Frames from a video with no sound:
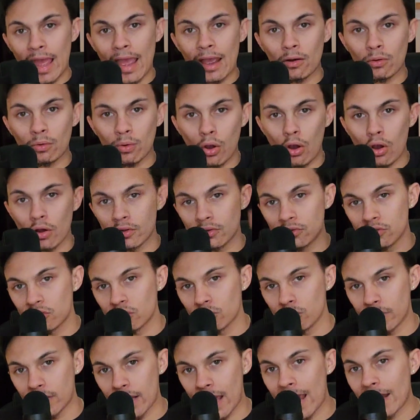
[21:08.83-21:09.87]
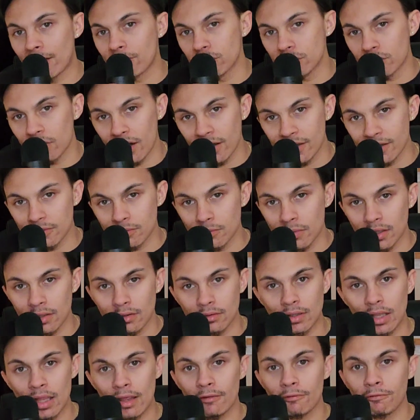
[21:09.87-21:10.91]
out onto an
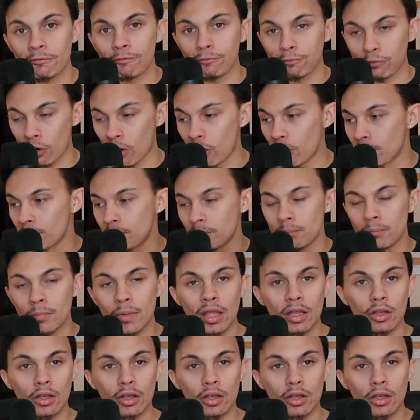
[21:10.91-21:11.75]
advertisement from